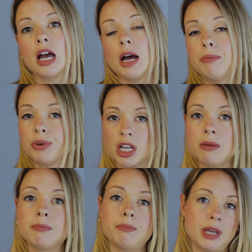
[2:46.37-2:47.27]
a
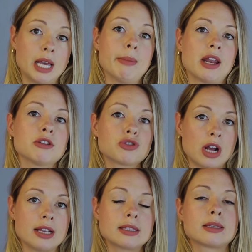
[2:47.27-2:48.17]
pretty big amount of
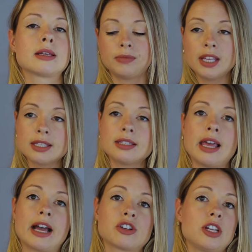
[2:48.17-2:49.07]
stress, this is
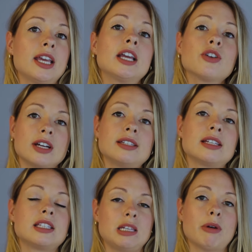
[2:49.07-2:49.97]
actually increasing
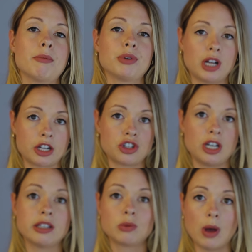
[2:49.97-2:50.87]
sebum production
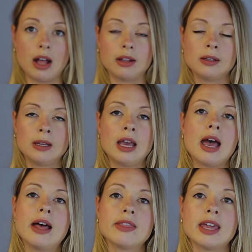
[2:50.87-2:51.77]
as well.
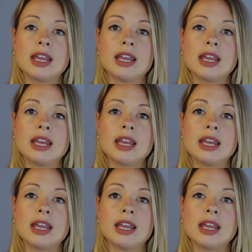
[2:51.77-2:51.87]
And then